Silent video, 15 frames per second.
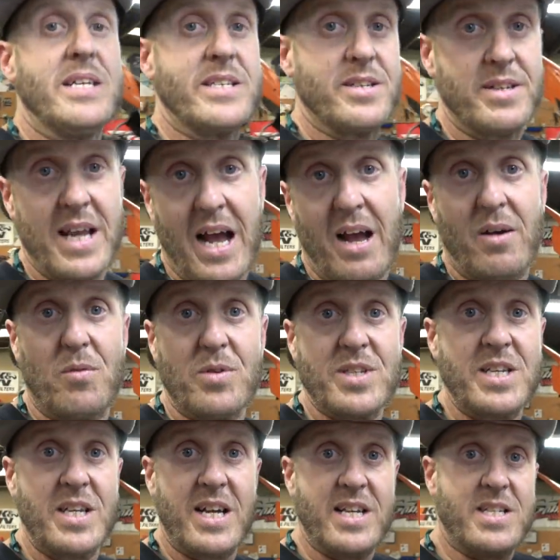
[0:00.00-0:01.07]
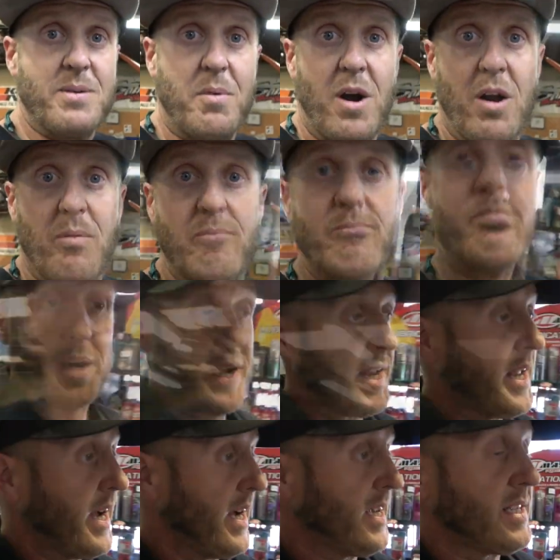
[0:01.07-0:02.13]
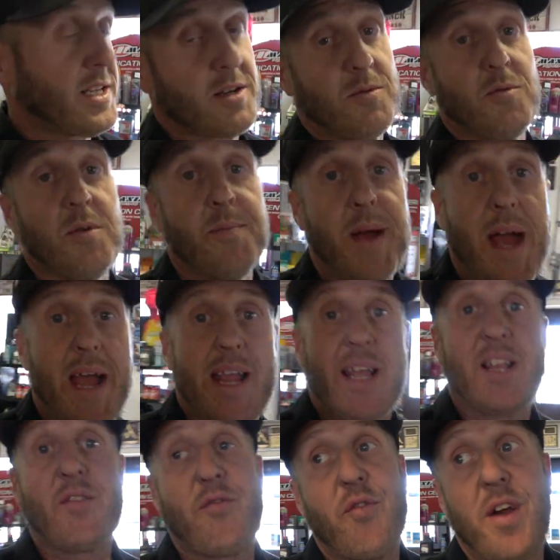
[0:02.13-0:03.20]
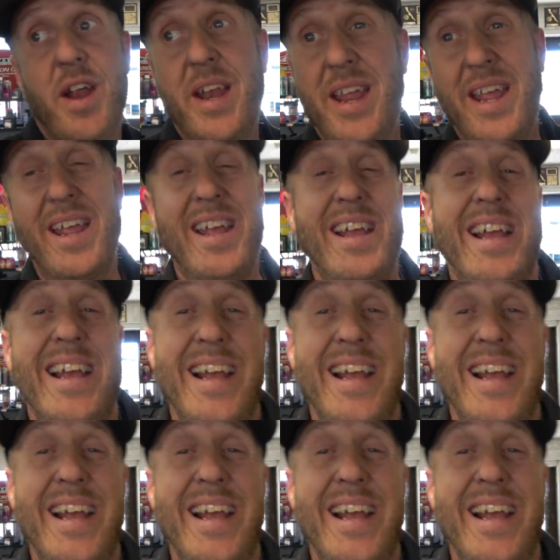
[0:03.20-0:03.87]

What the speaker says: So yeah, we'll see you guys tomorrow. Alright guys, we're back. It's Friday.